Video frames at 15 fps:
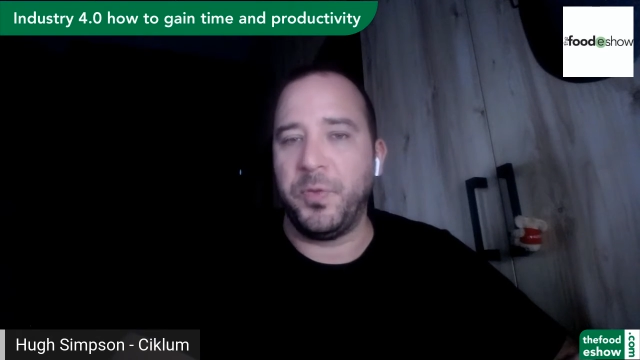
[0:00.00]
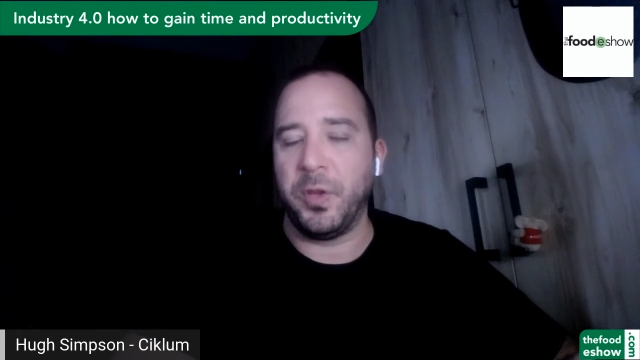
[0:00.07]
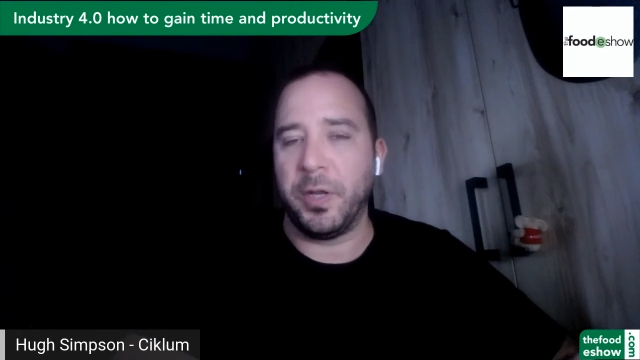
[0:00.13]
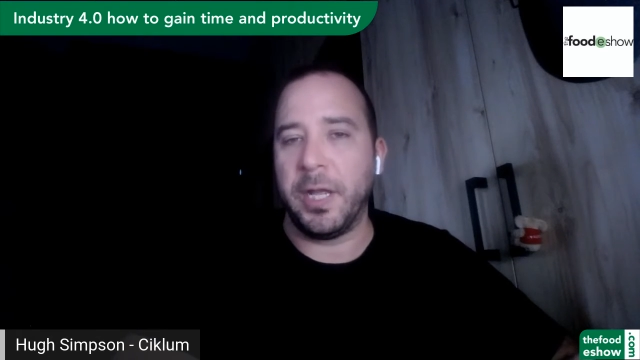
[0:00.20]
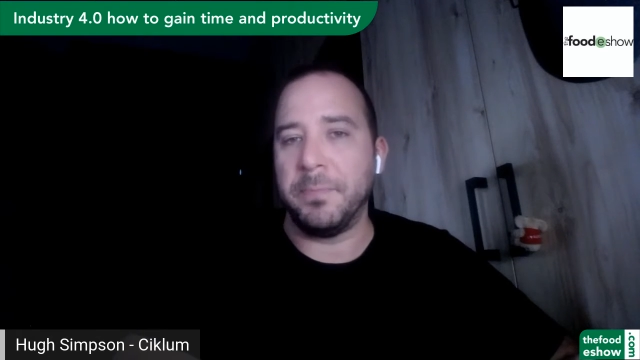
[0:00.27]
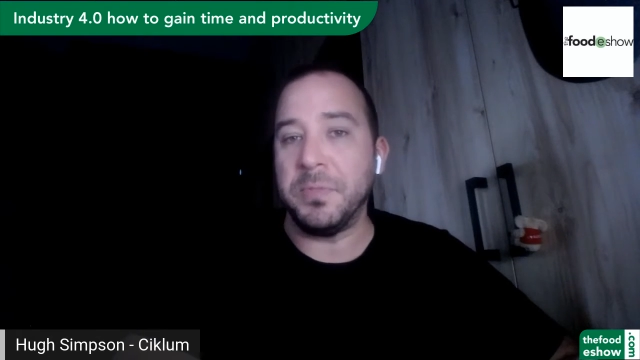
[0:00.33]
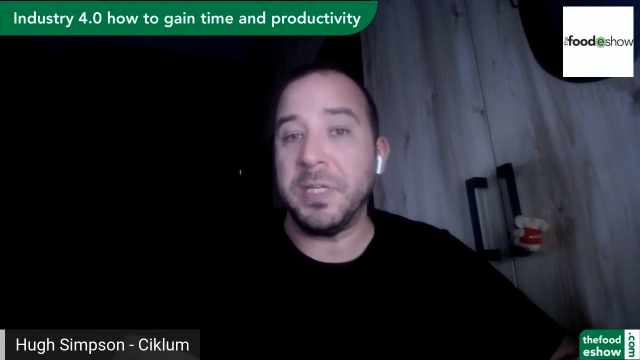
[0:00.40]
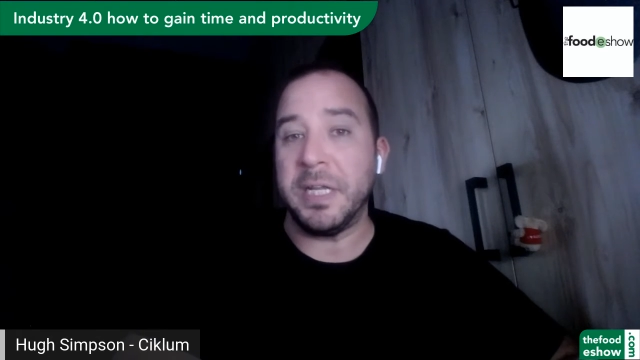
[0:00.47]
So
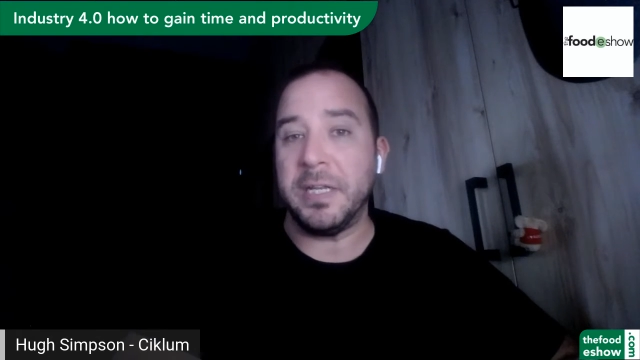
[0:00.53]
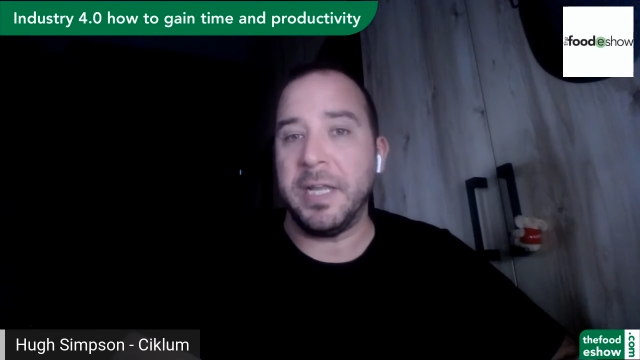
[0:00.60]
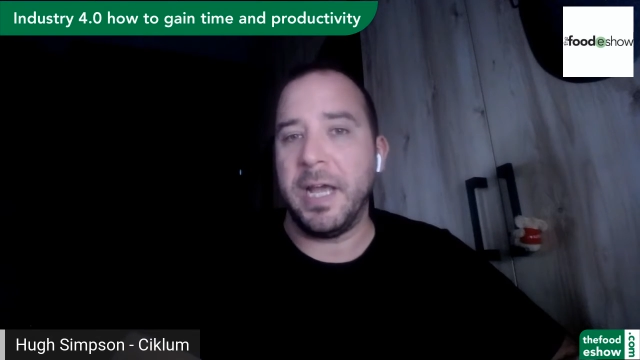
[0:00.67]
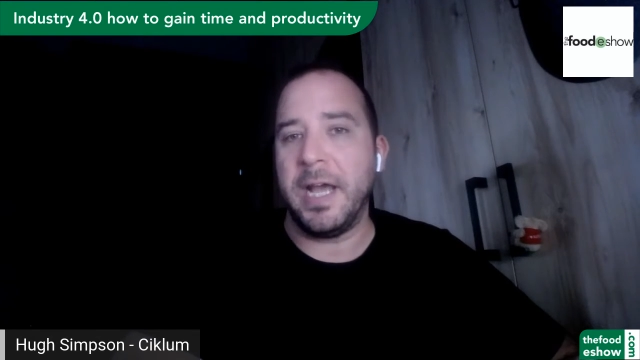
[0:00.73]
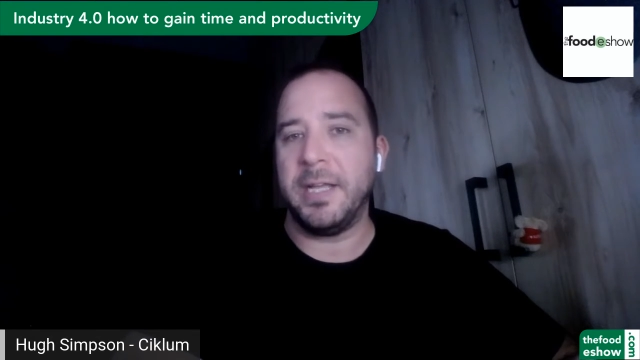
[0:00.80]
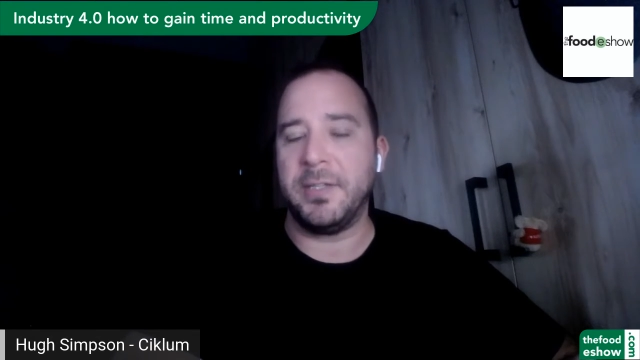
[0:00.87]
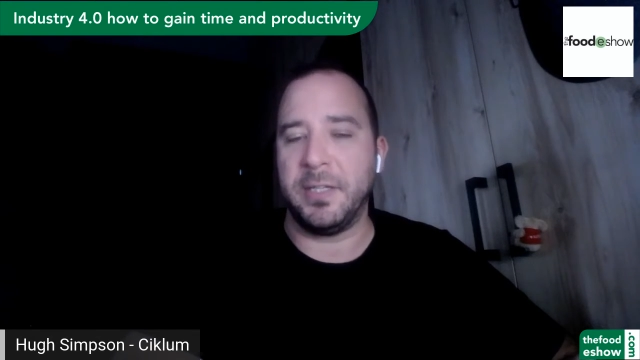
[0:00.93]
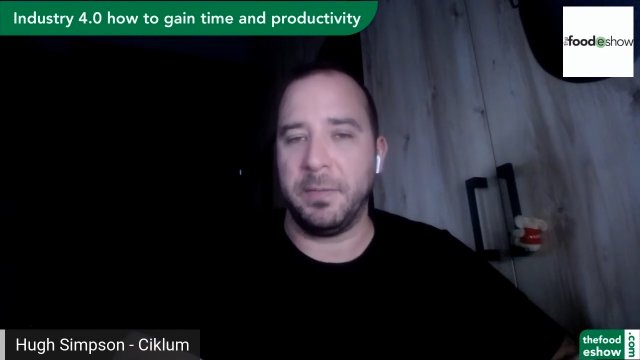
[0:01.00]
it comes down to
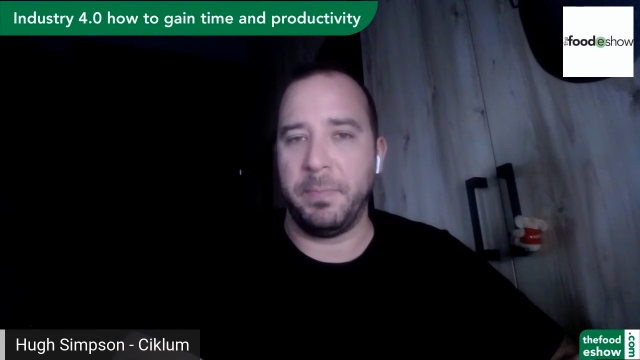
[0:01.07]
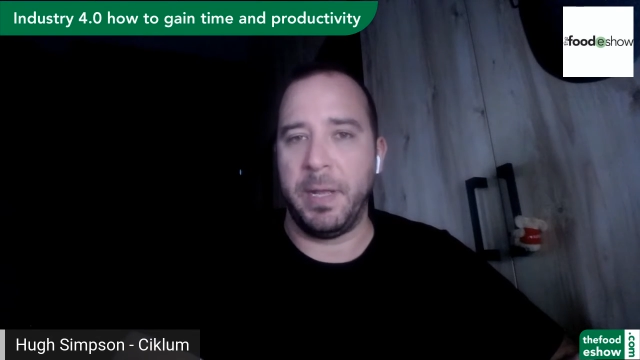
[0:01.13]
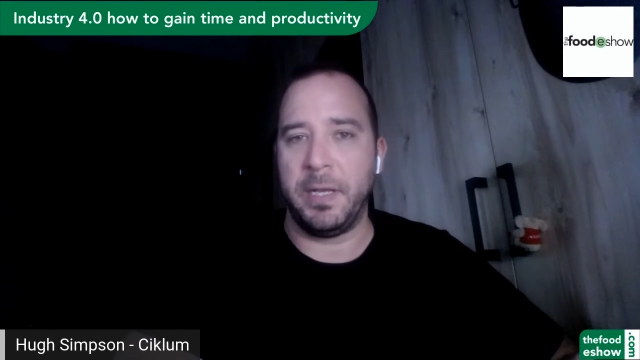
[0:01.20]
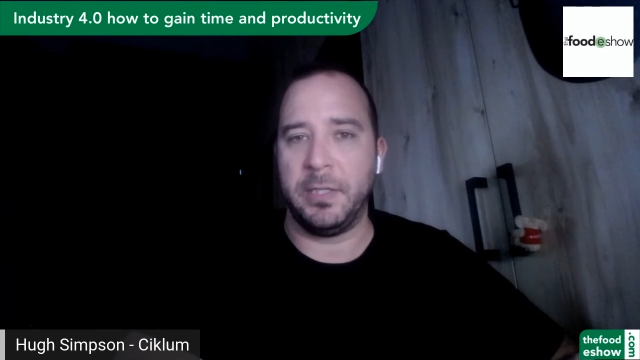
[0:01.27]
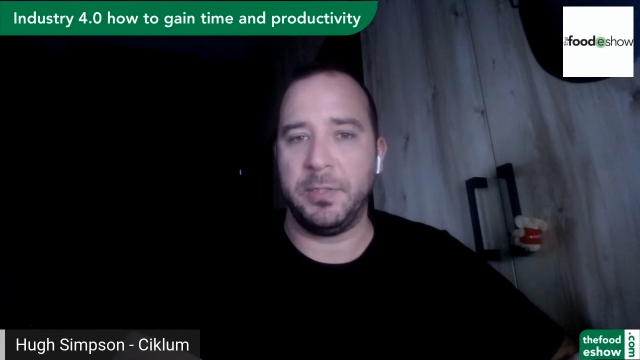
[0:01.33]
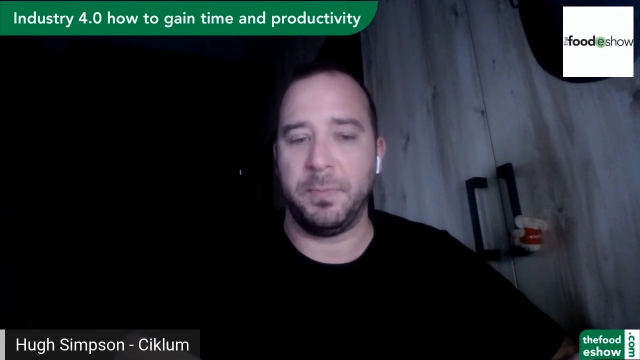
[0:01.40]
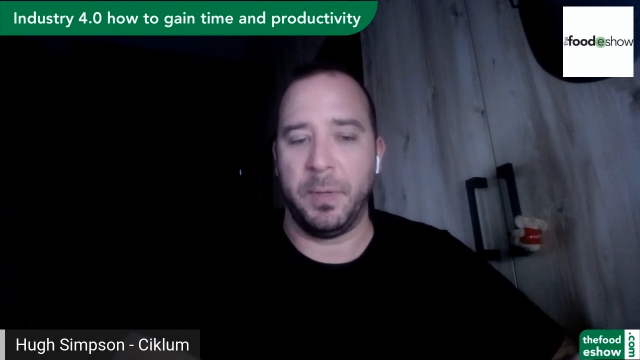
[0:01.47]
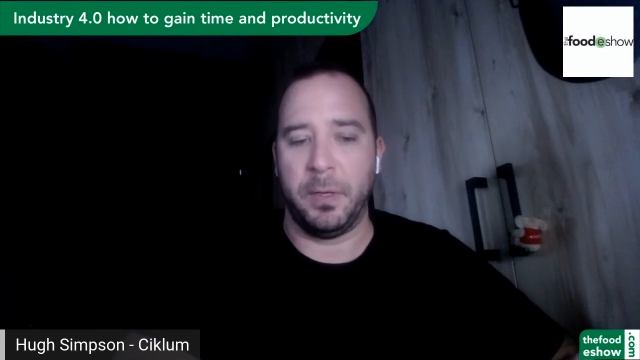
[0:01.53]
asset
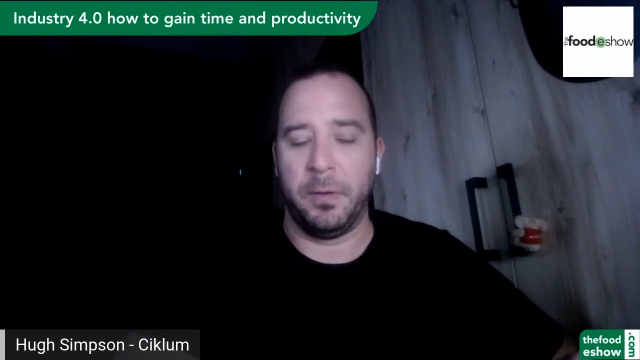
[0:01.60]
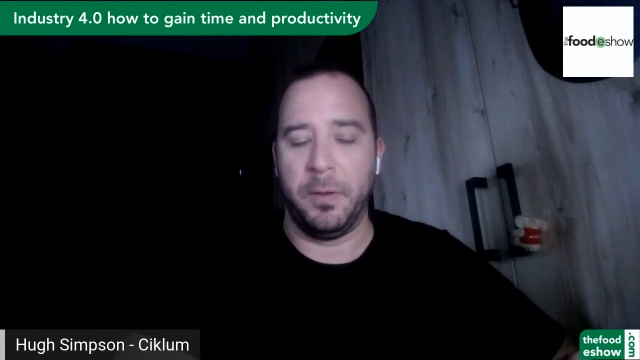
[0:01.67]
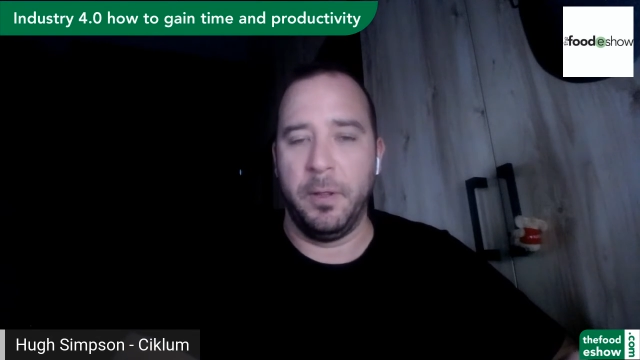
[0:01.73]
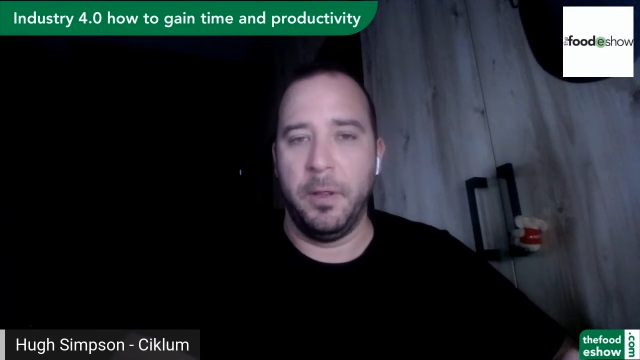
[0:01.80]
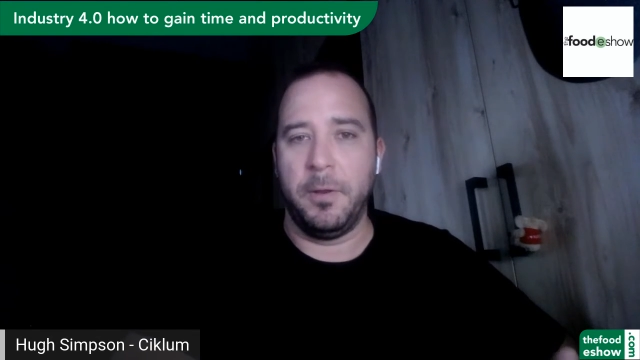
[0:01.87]
management.